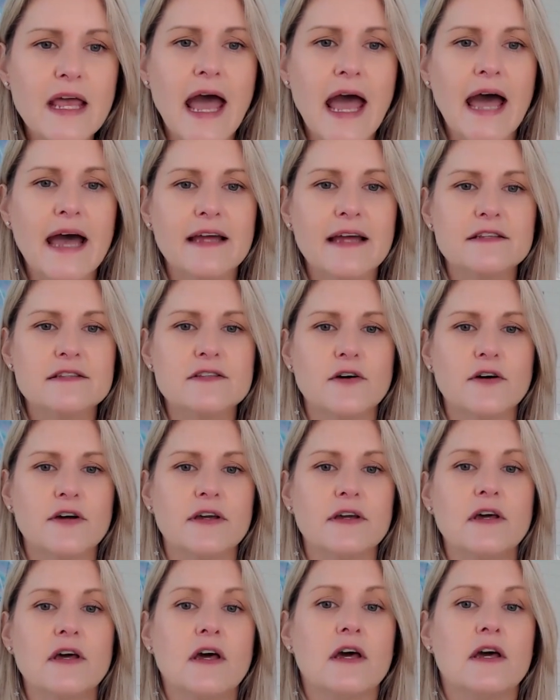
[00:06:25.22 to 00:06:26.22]
And so,
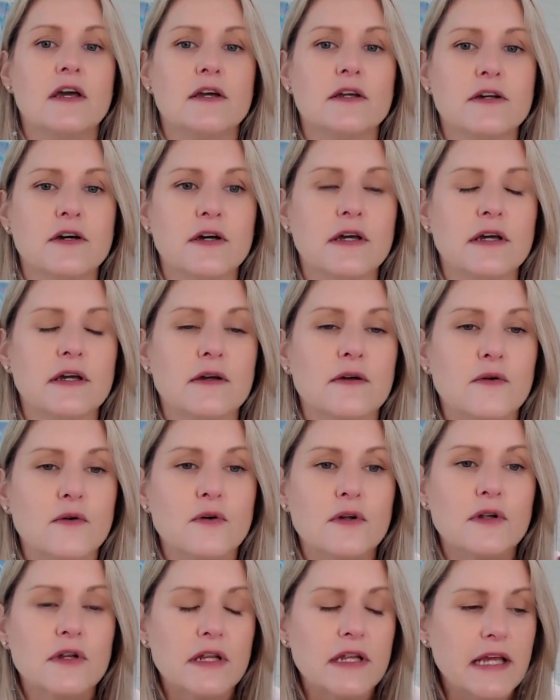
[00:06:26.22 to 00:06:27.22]
you know,
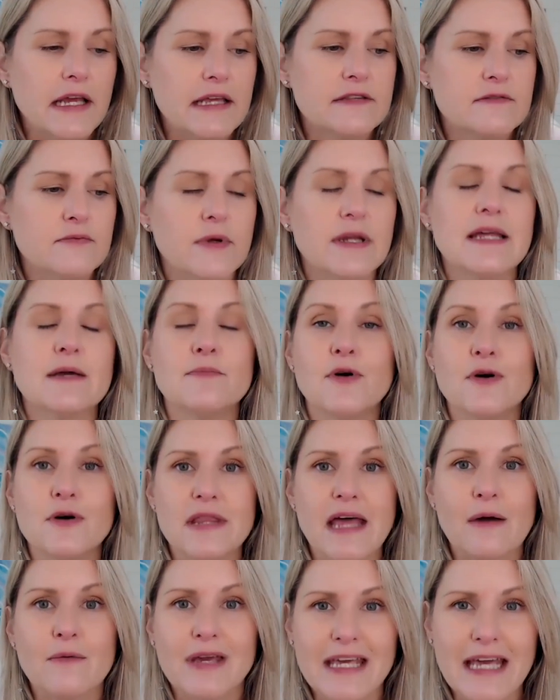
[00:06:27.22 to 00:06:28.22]
it's really important
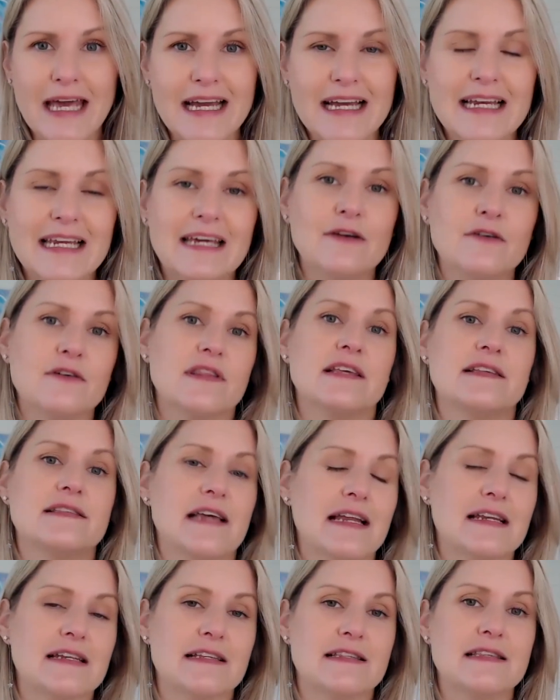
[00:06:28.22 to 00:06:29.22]
that we get clear on this
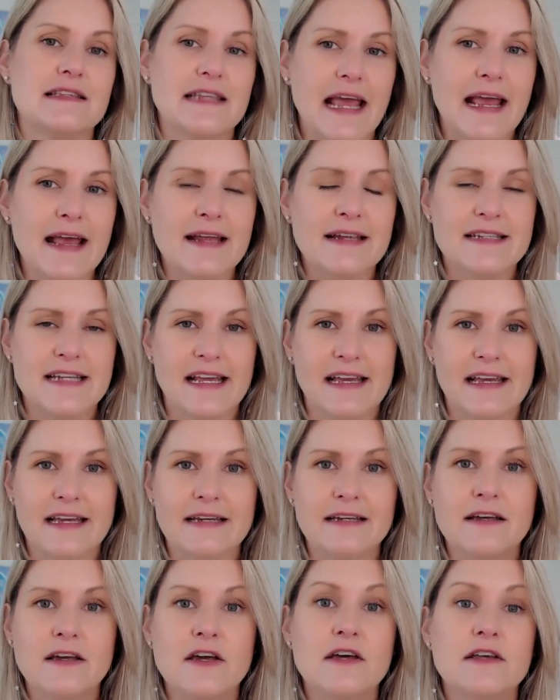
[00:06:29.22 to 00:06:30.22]

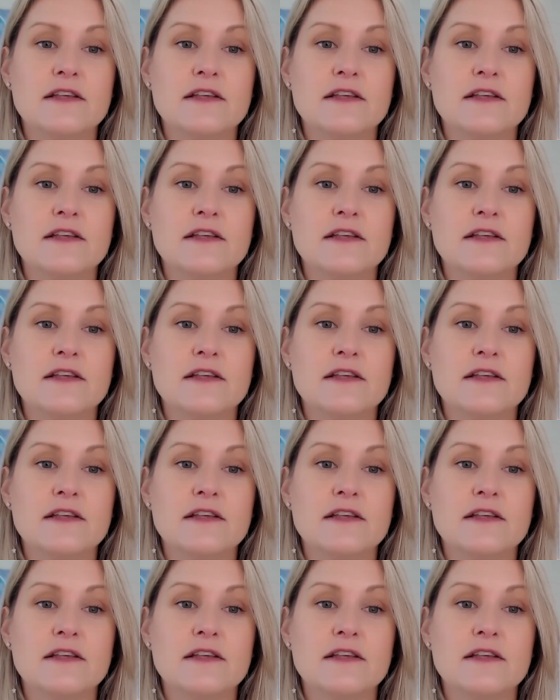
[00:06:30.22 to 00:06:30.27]
understanding